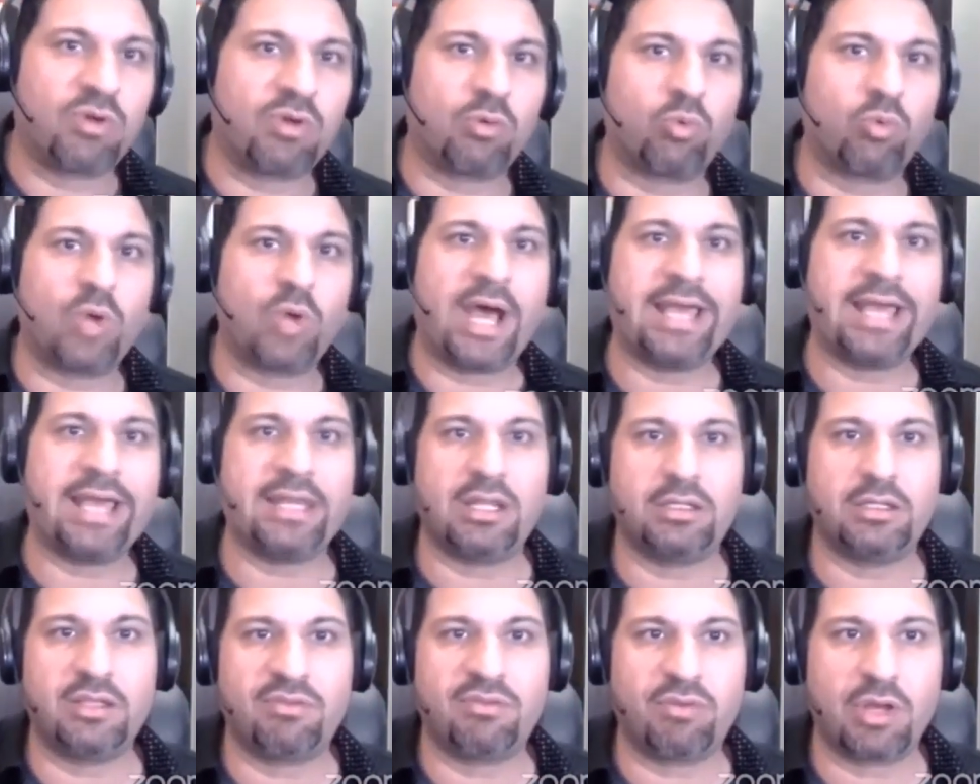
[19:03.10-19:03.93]

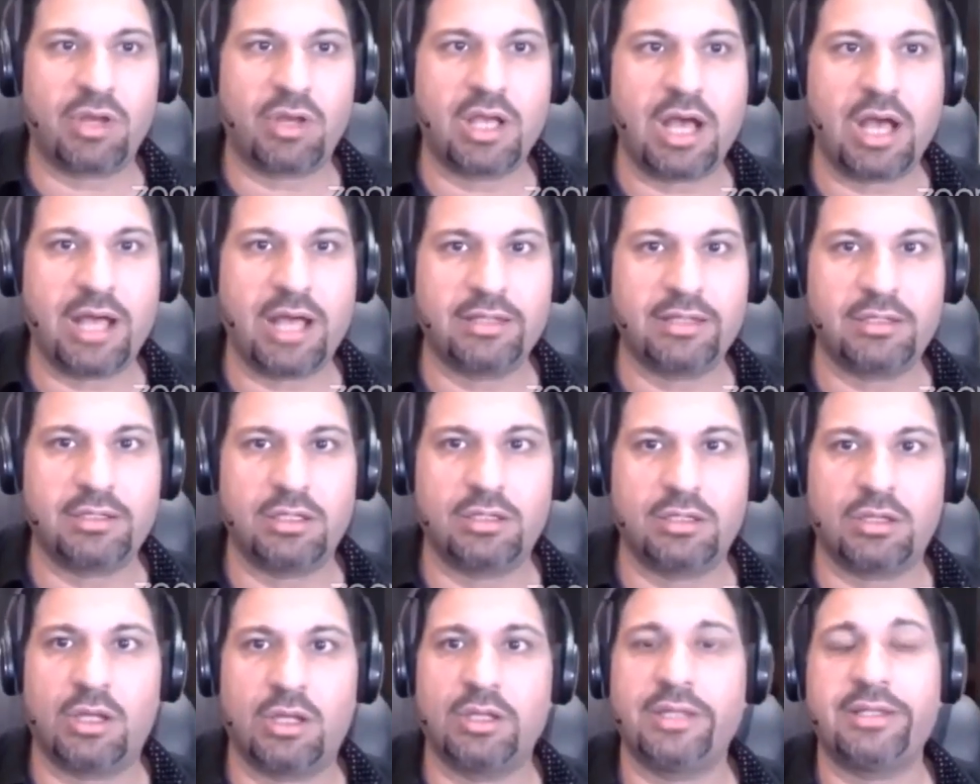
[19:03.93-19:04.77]
override a different
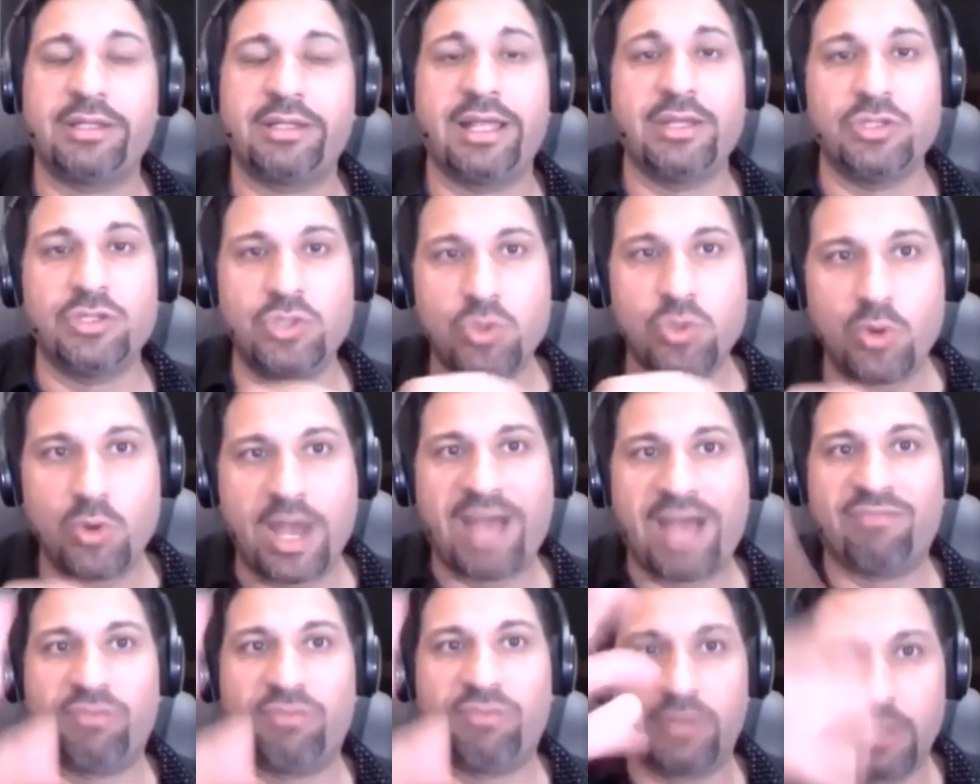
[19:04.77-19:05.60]
content on it, and you
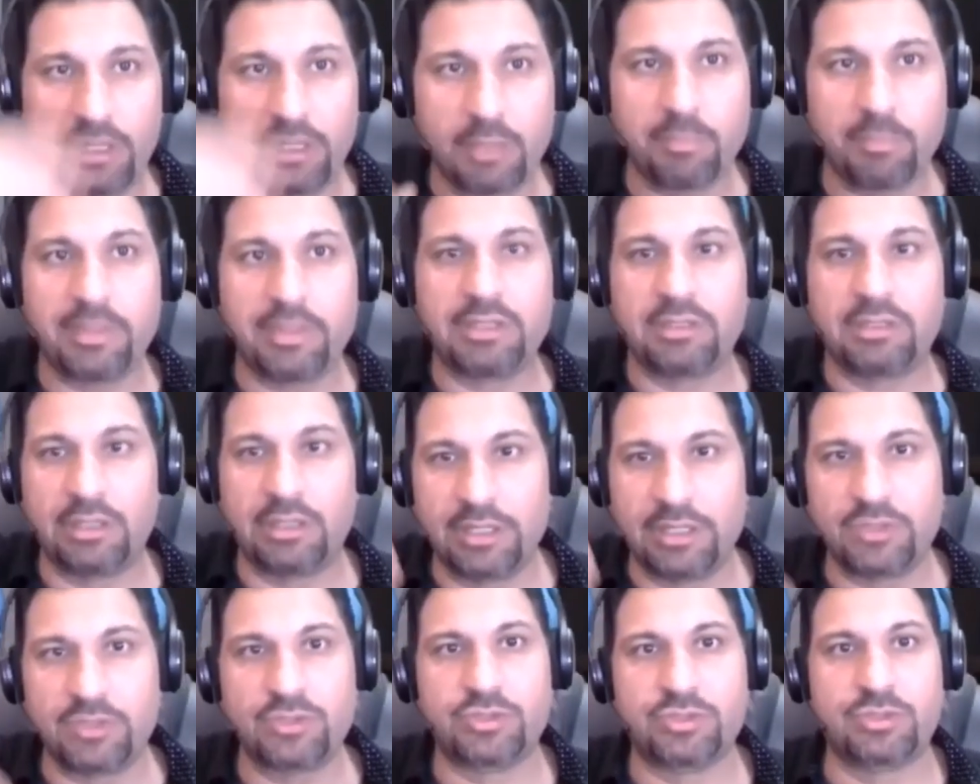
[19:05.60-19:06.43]
have
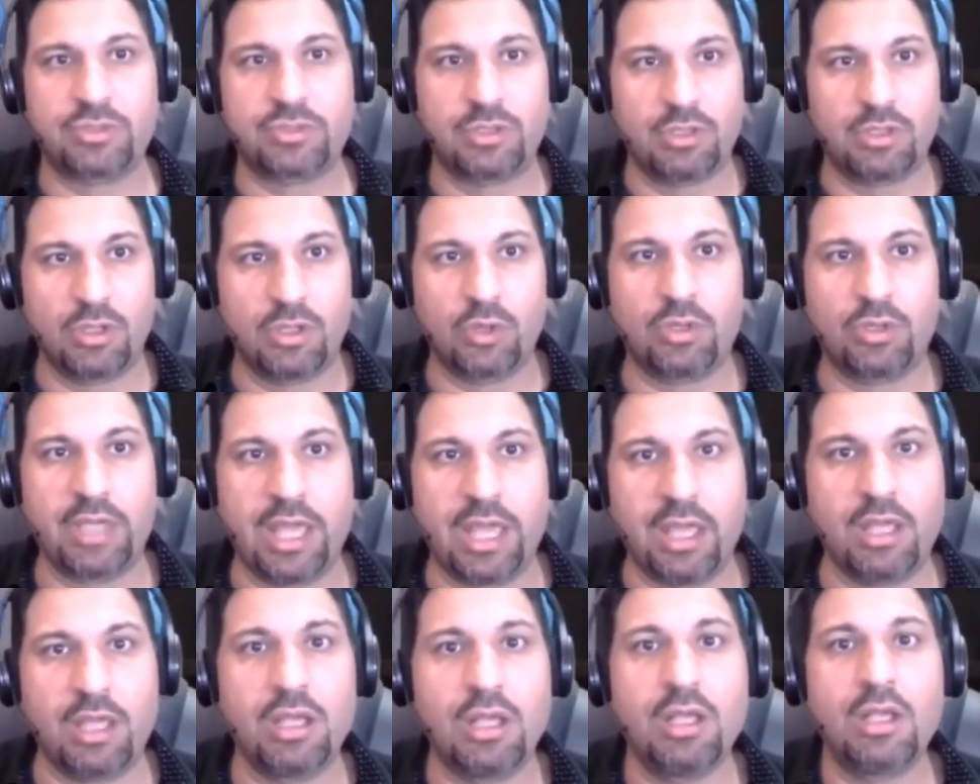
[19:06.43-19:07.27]
limitless,
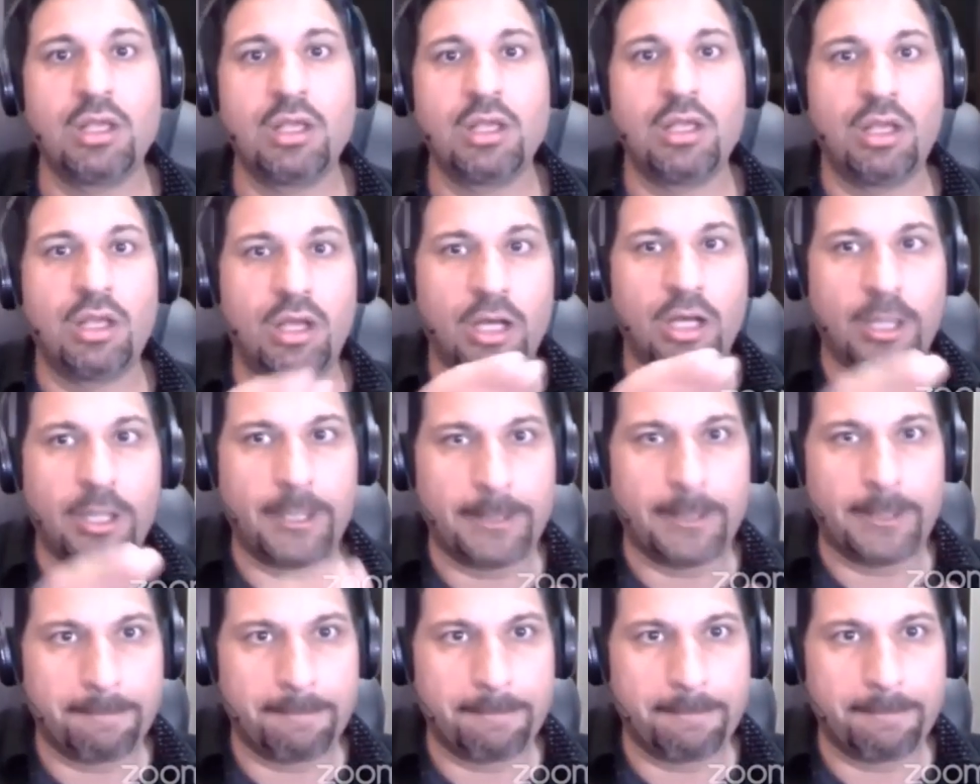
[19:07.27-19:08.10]
okay,
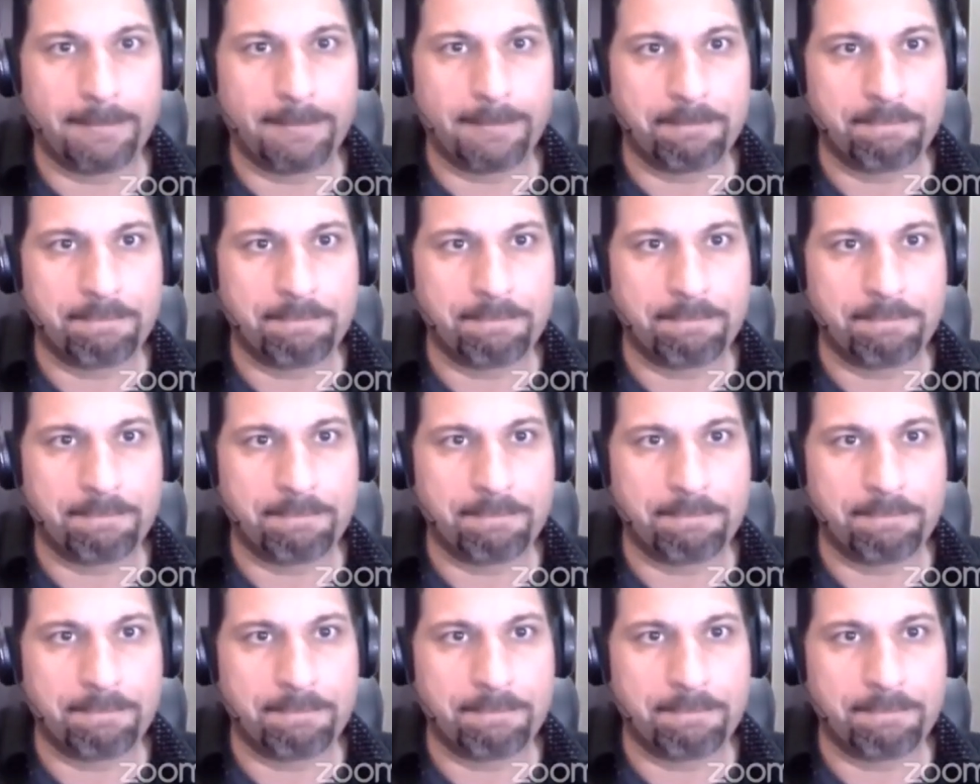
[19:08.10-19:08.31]
uh,